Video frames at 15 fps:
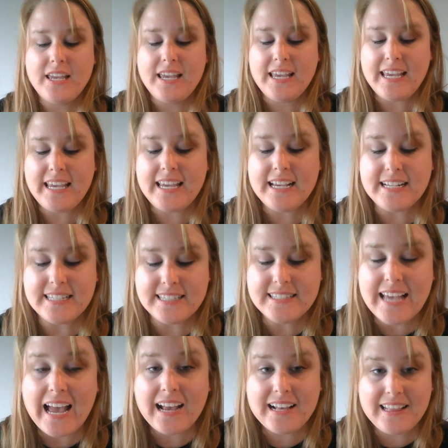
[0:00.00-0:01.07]

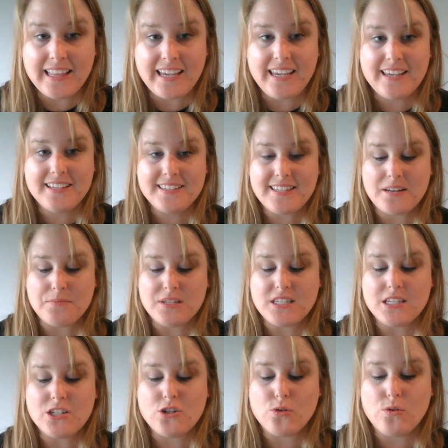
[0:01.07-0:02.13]
Exactly, said
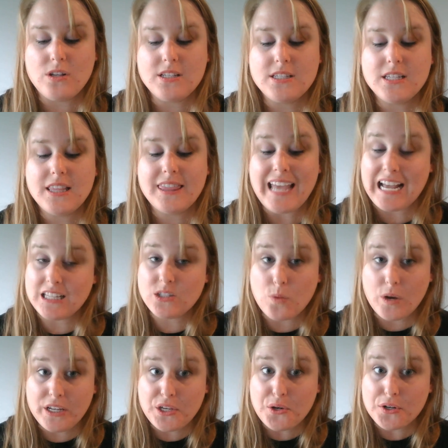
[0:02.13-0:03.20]
Mrs. Jules. That's
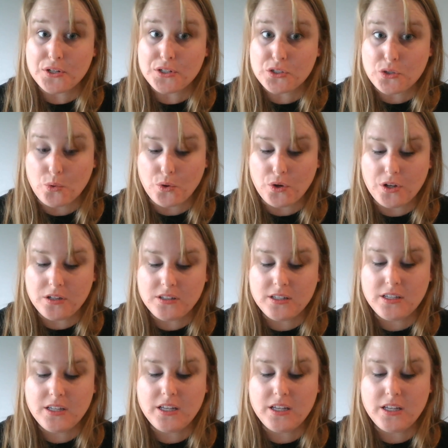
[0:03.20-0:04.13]
why you go to school.